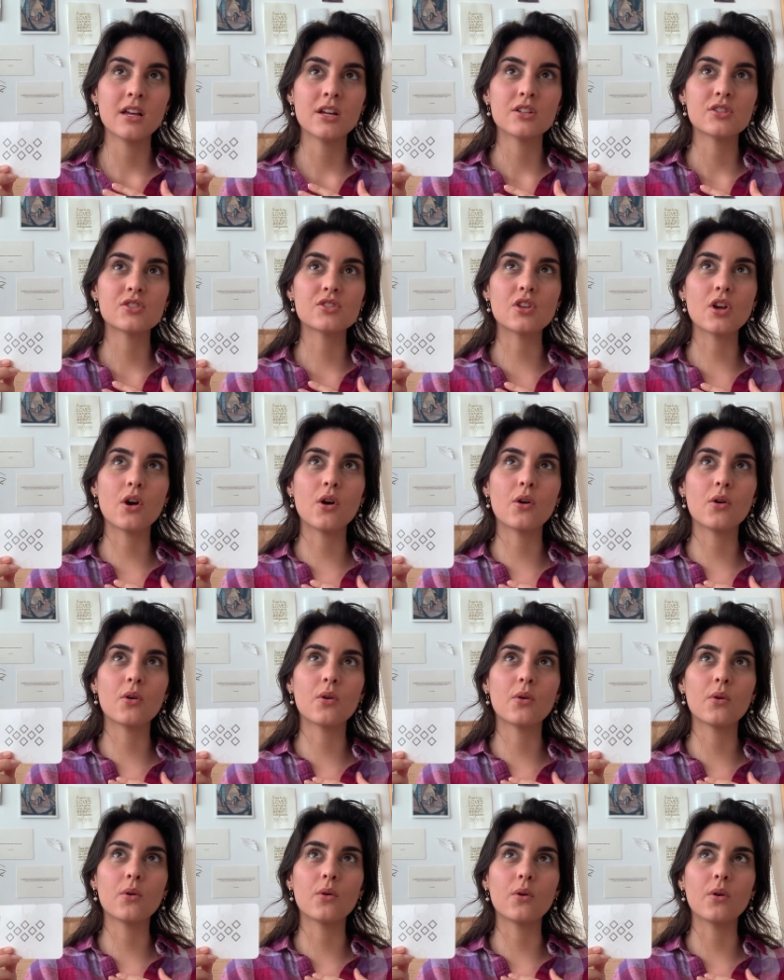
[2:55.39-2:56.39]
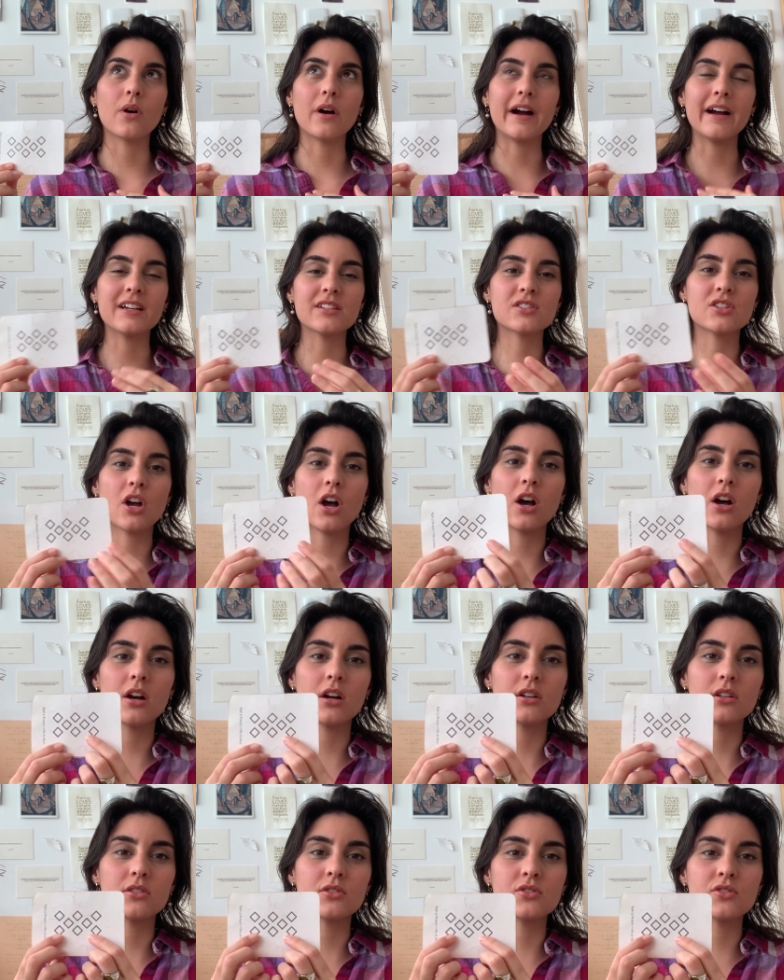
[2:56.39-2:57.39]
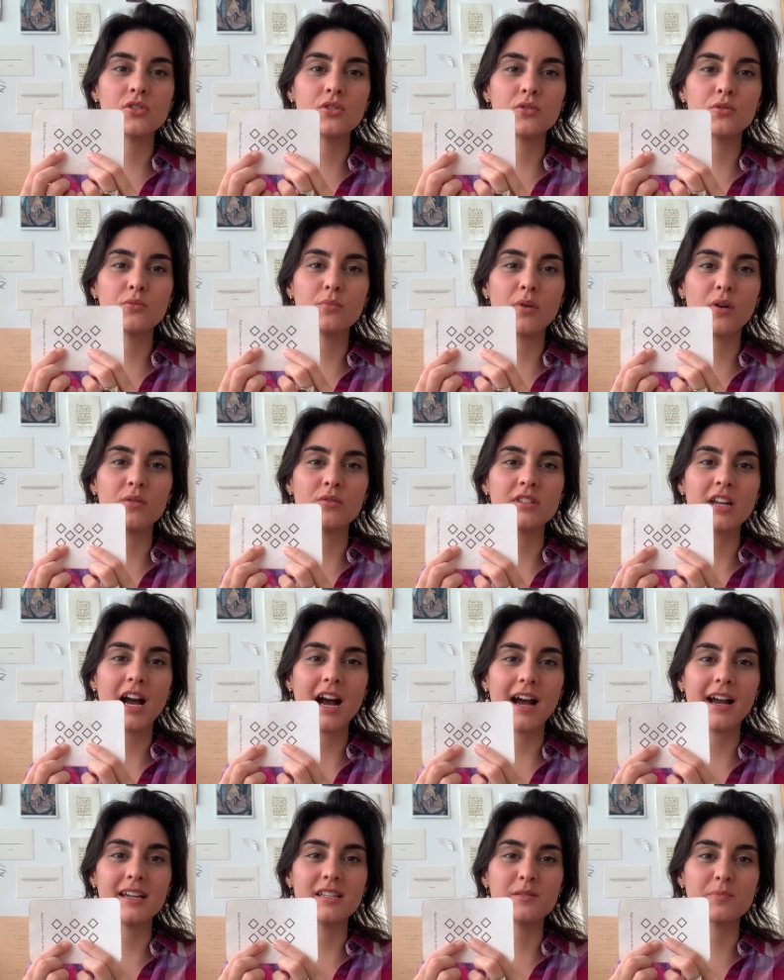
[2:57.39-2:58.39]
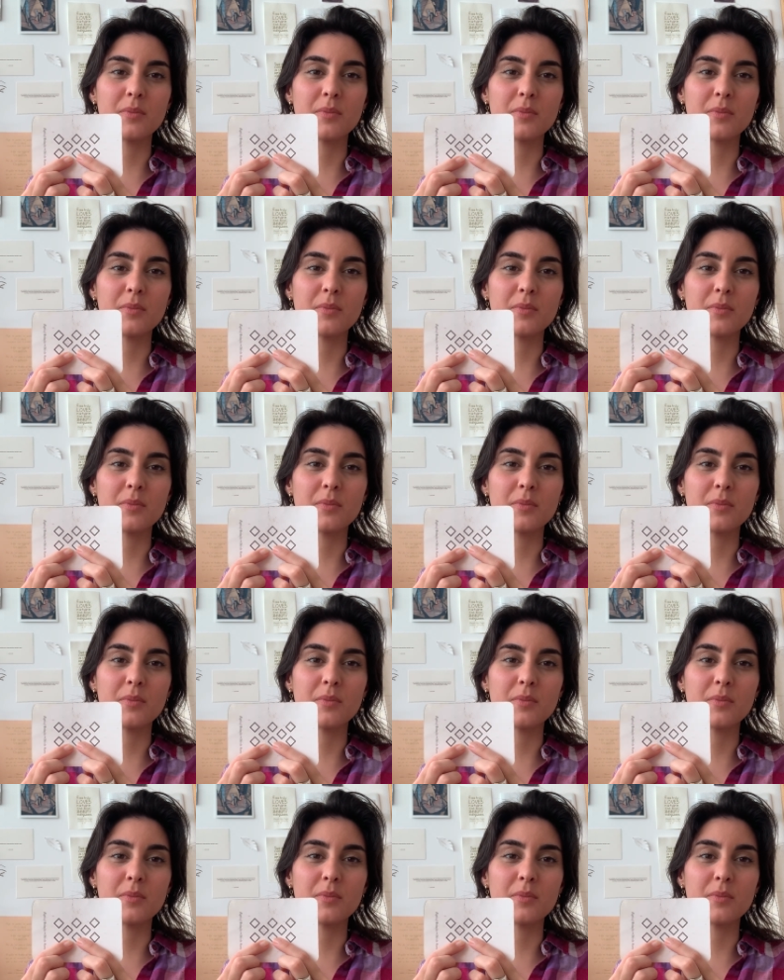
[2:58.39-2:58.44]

So I saw two bow ties,